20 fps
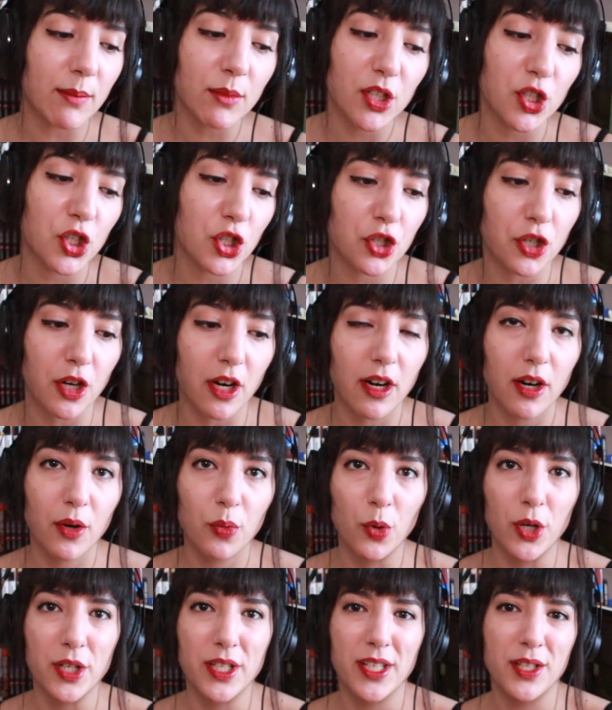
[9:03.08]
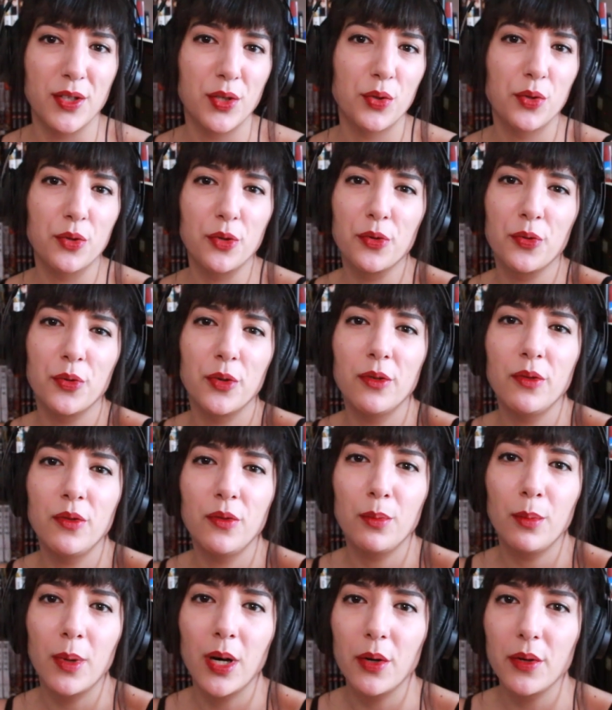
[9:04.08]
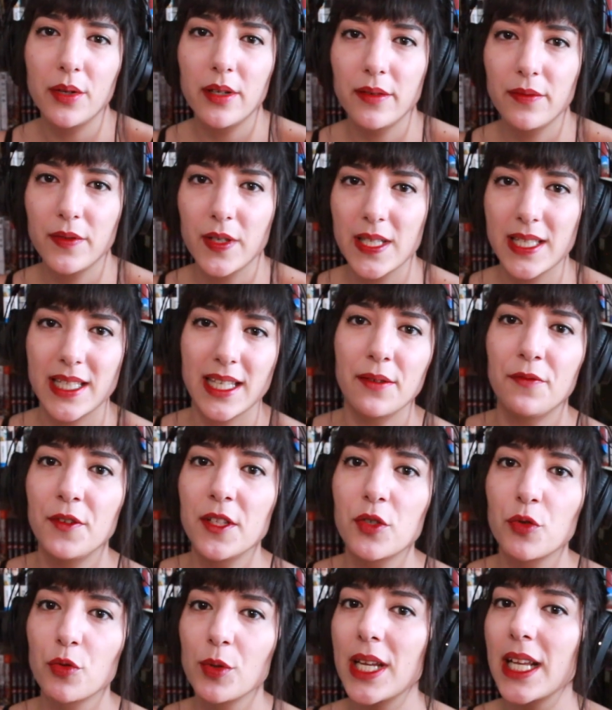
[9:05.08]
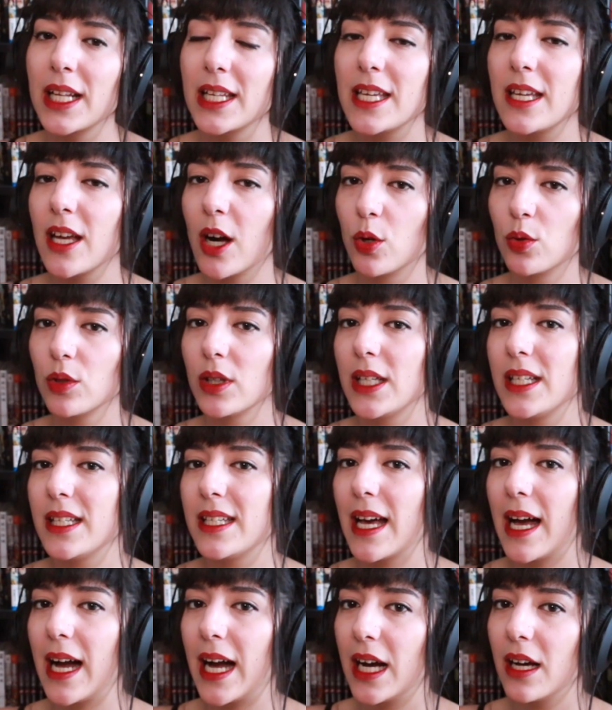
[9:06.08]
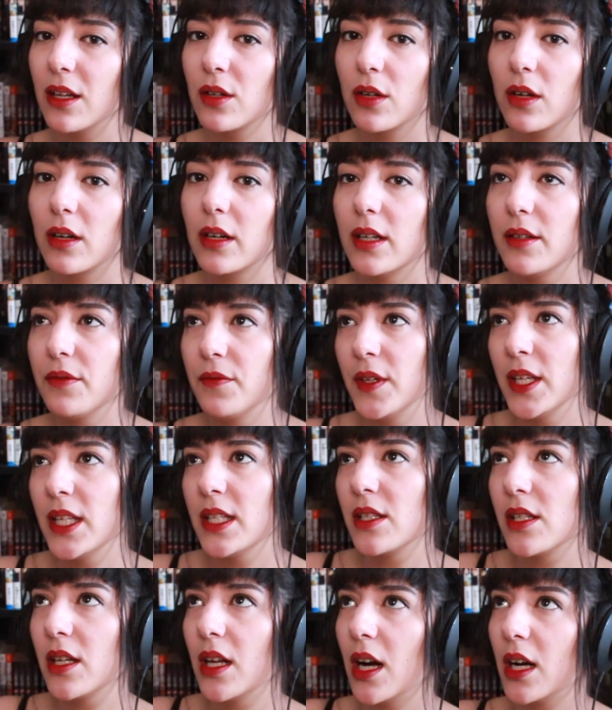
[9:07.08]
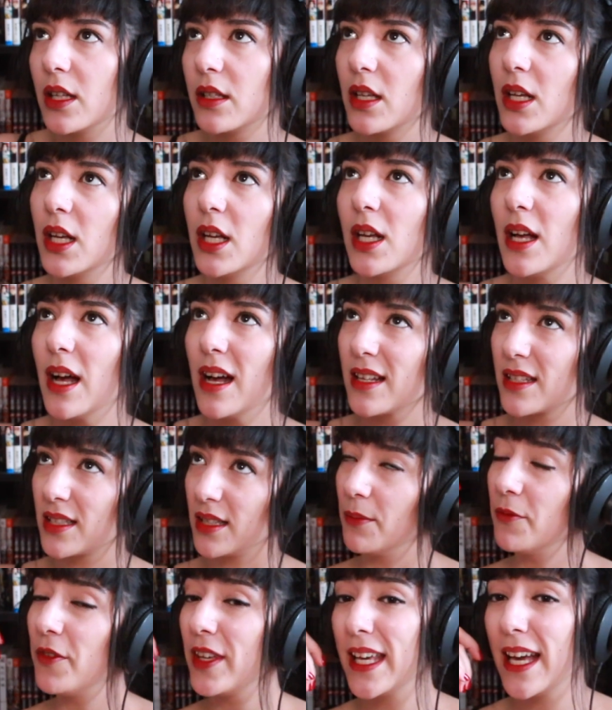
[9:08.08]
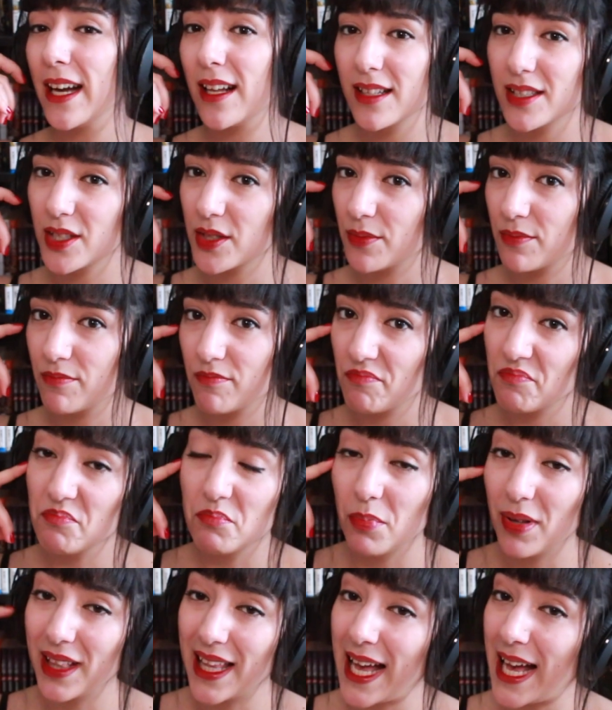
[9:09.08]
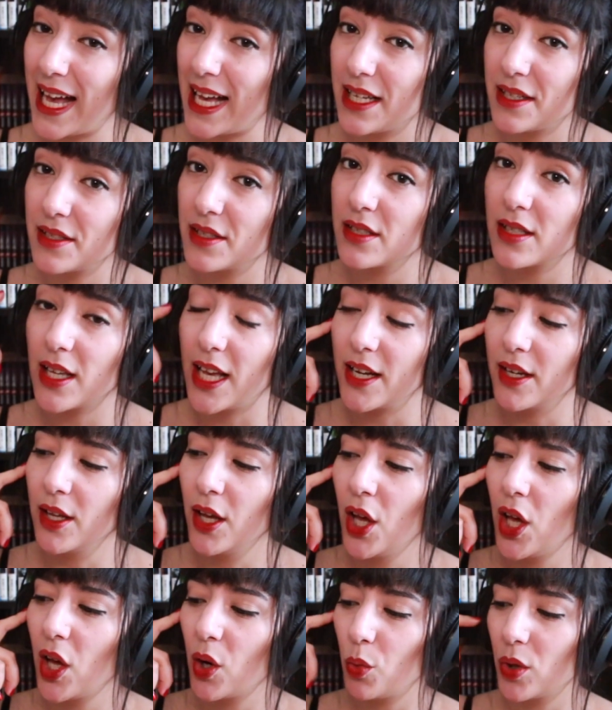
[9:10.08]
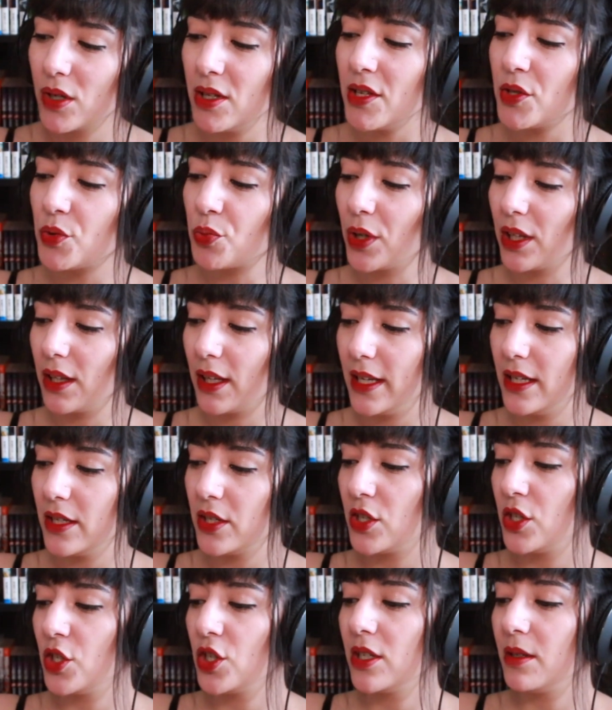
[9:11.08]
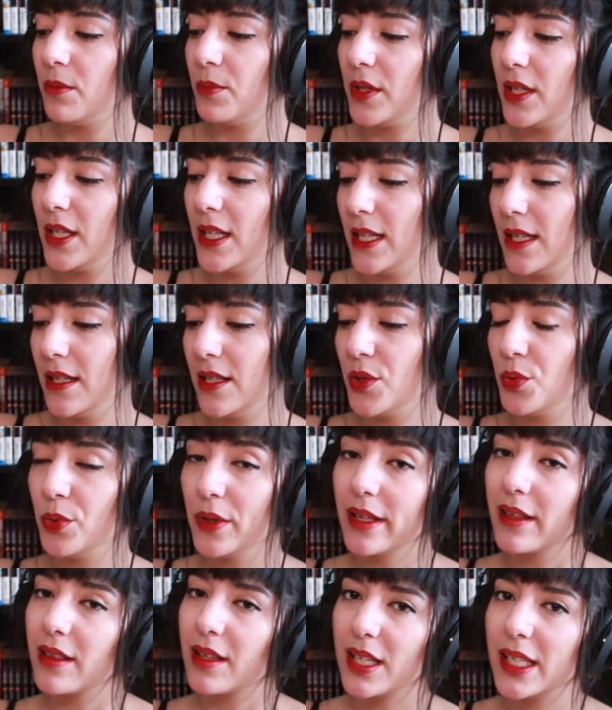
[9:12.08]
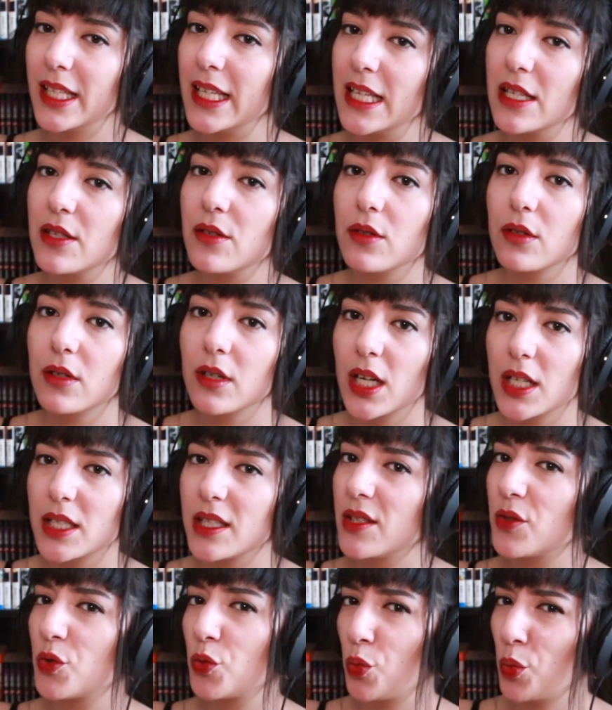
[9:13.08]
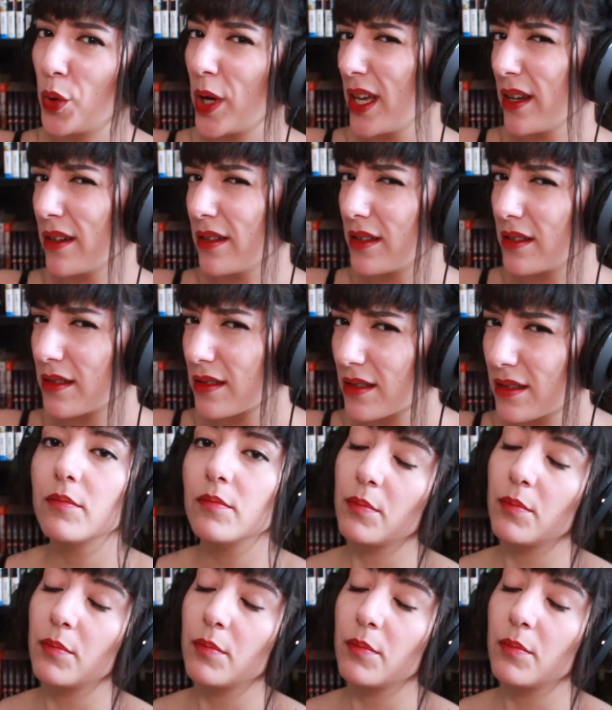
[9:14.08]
I'm not sure what his true motive is, if it's really only that, or if he's got something else planned, and what his relationship is with Nezu, because it's weird.